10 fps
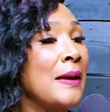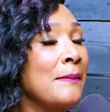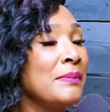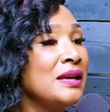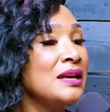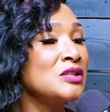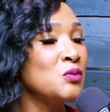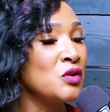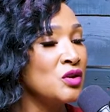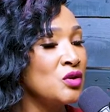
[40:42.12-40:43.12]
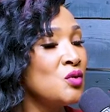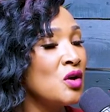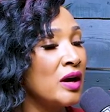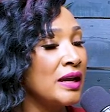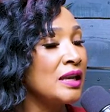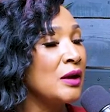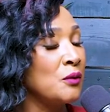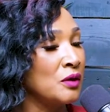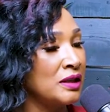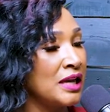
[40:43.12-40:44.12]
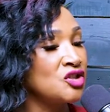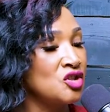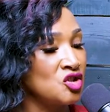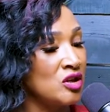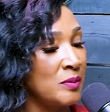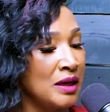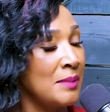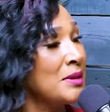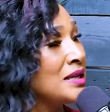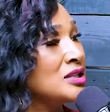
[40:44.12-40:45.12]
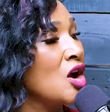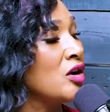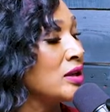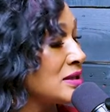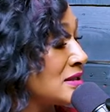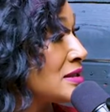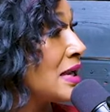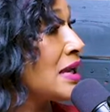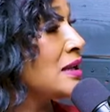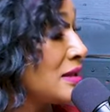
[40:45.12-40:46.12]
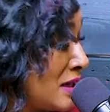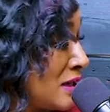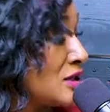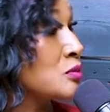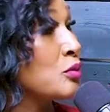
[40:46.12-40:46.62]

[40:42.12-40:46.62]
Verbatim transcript: because when you are in a relationship, and I'm not talking this dating thing, this yeah.